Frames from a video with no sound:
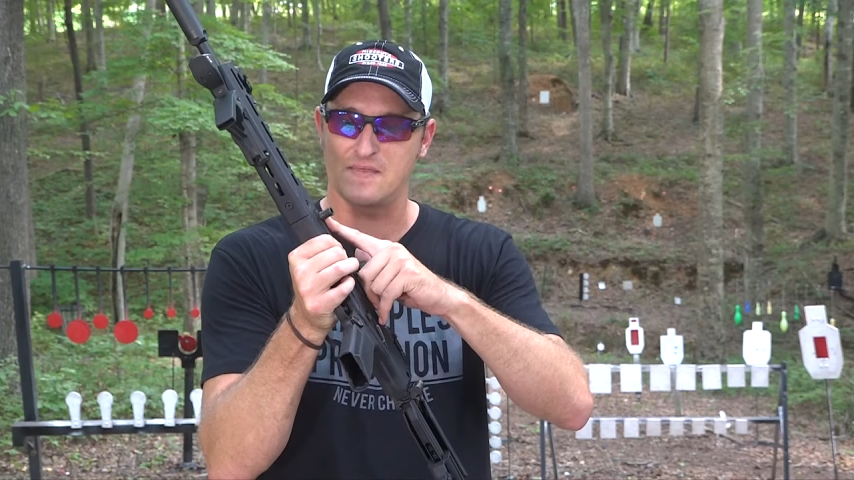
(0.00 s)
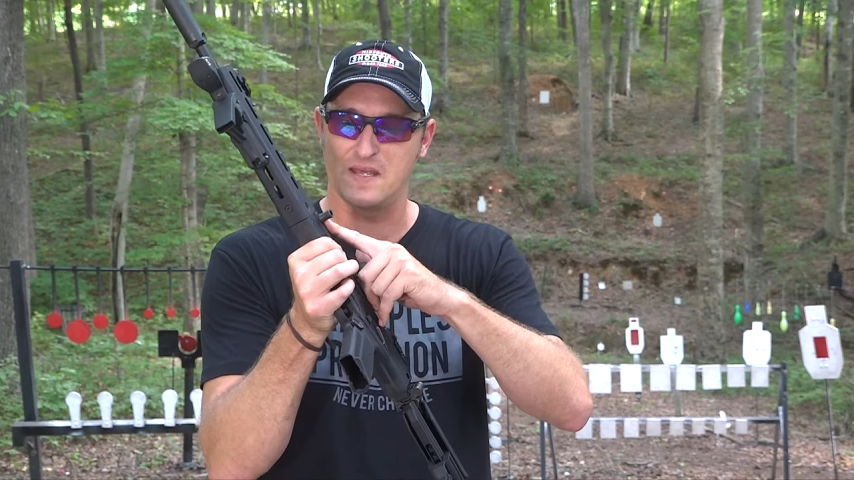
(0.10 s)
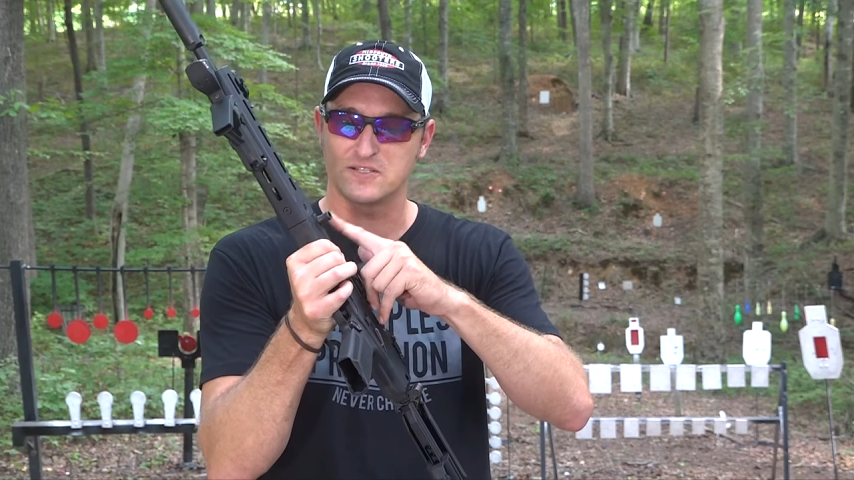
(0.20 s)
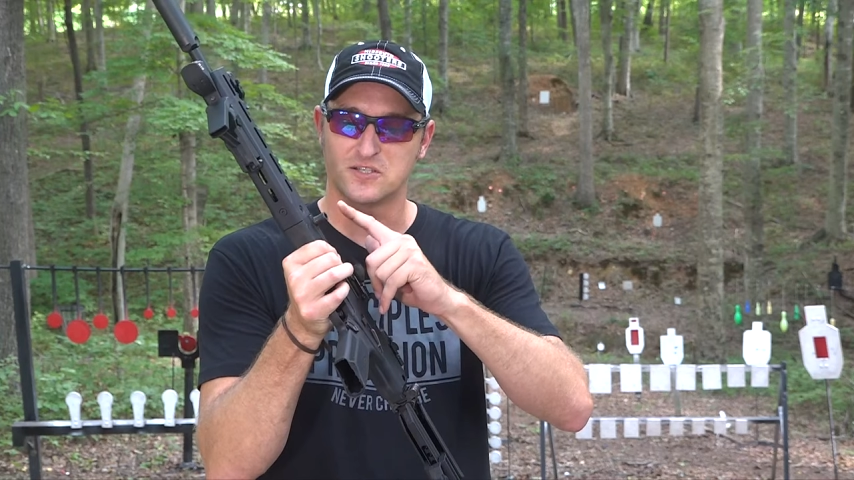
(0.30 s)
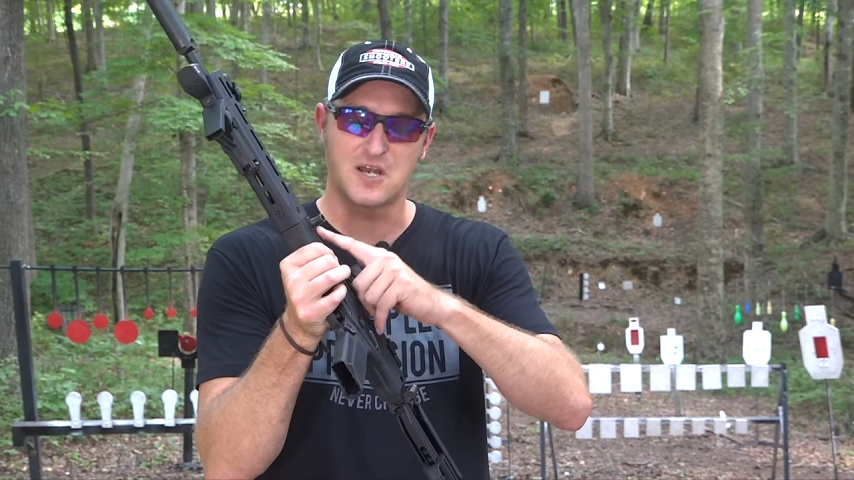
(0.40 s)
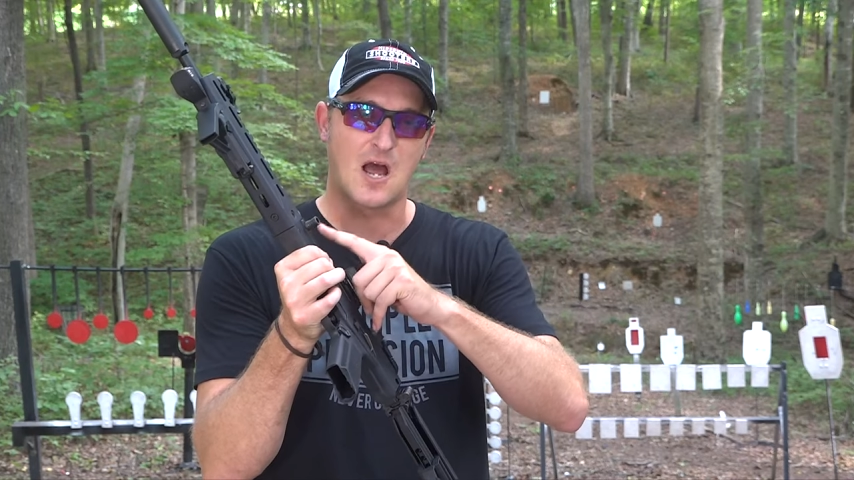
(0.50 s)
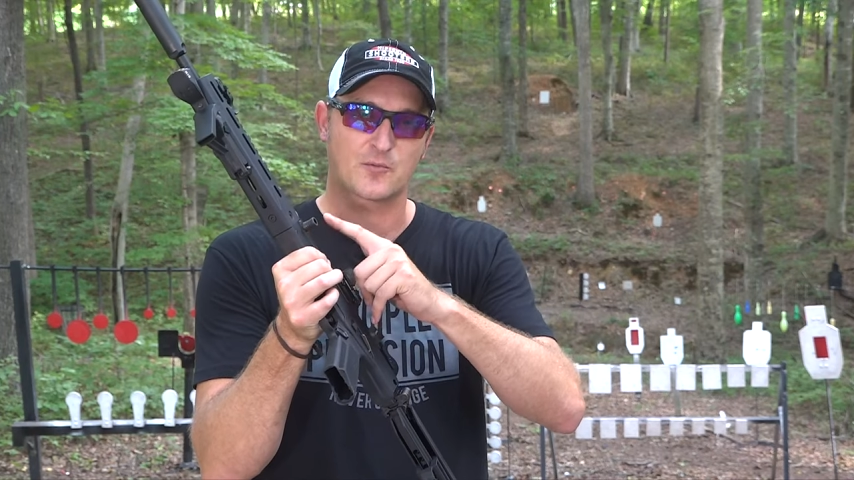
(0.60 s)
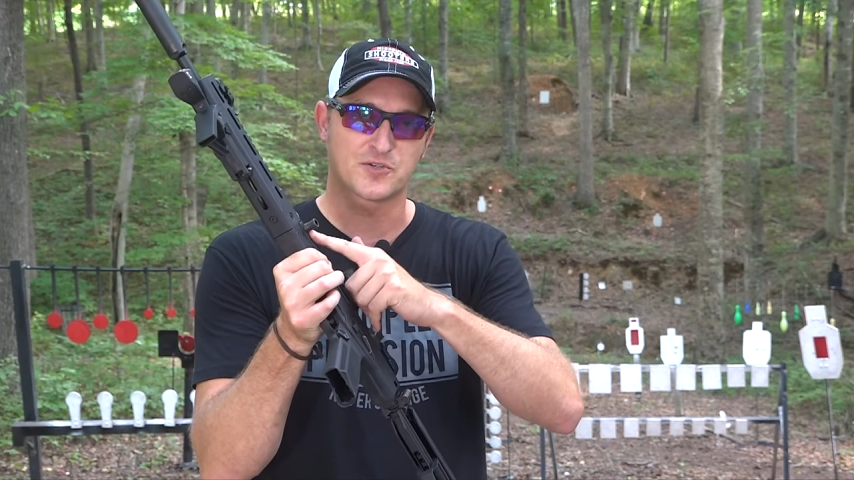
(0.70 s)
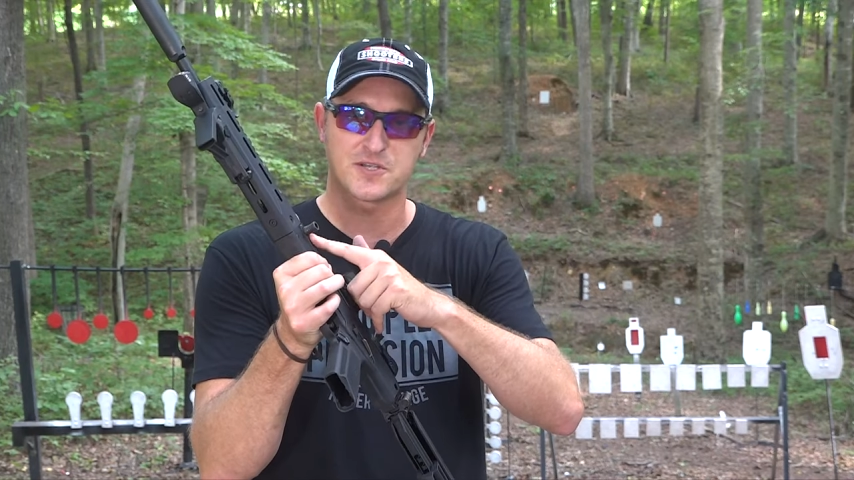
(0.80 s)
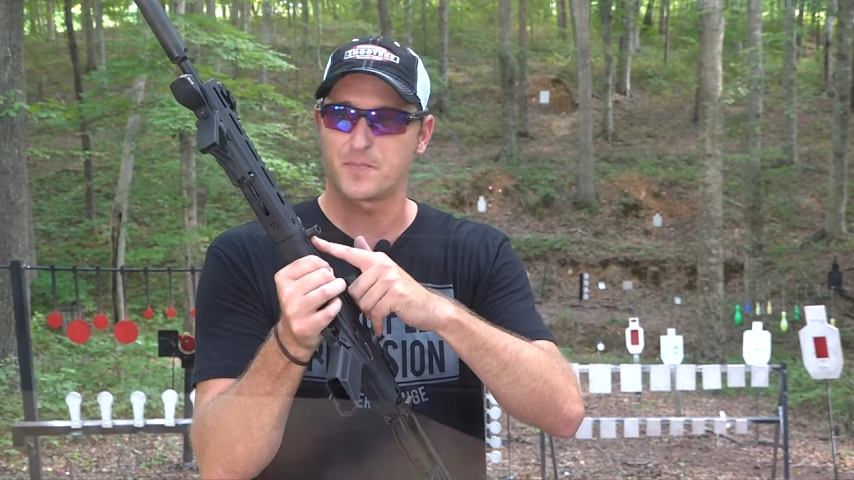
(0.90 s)
this
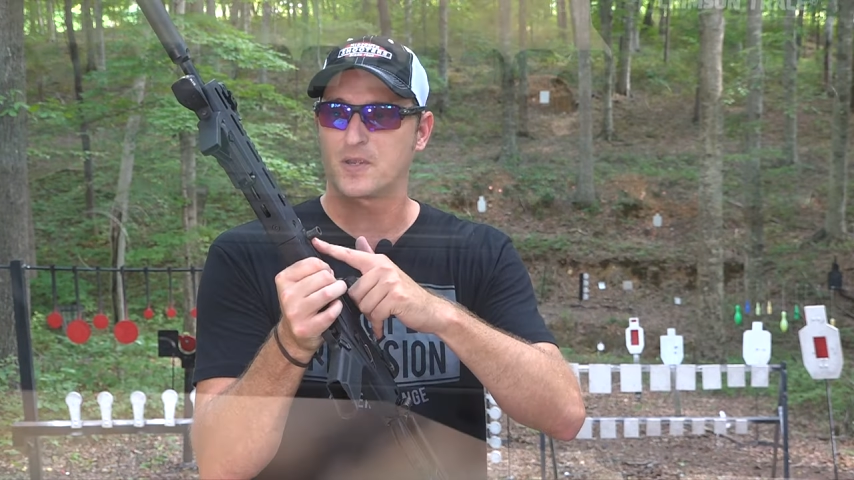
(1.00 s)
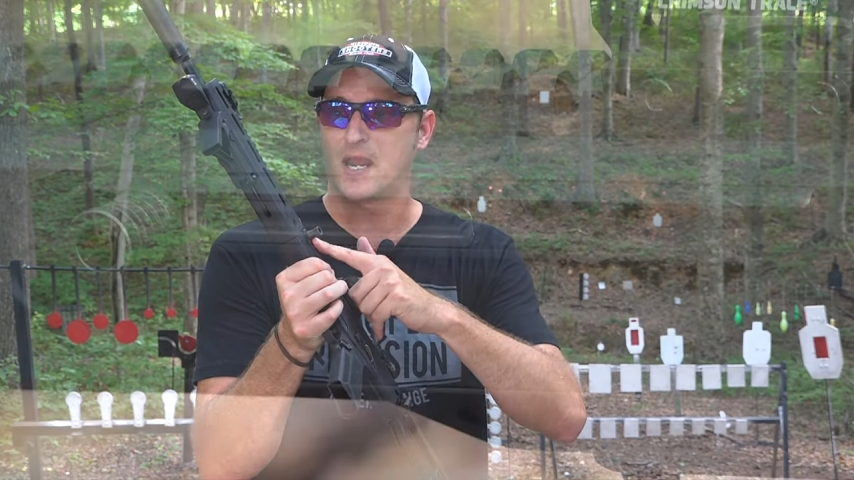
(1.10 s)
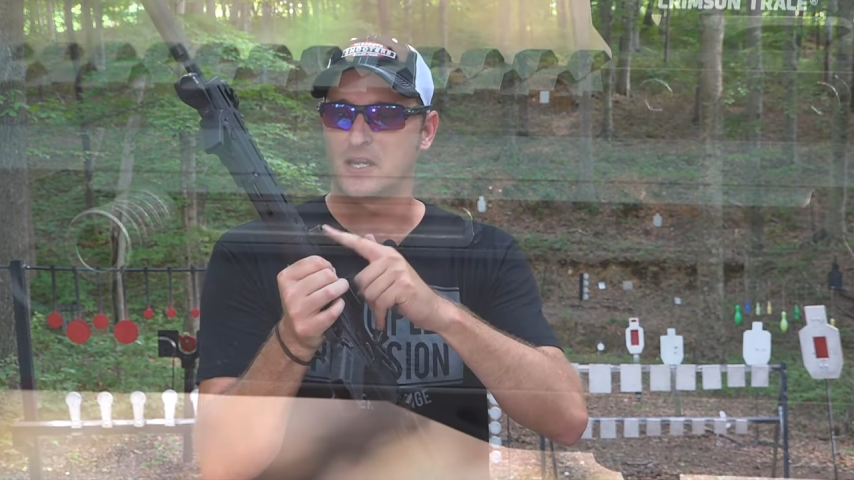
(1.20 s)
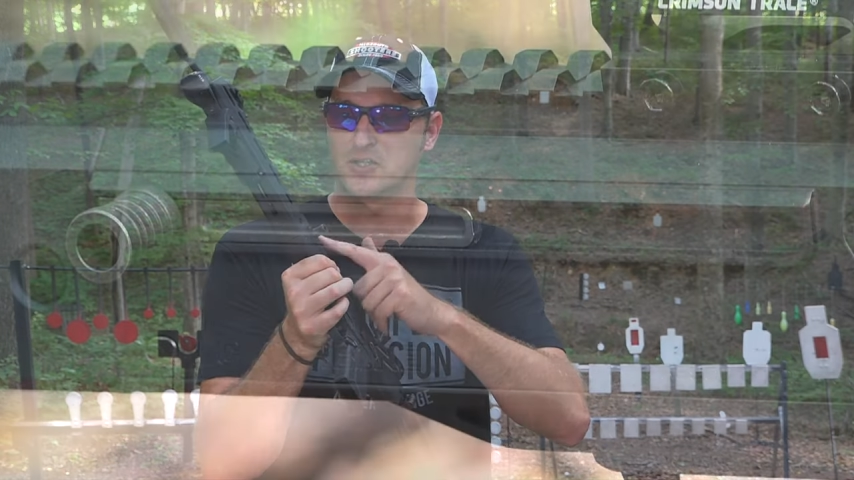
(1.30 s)
non-reciprocating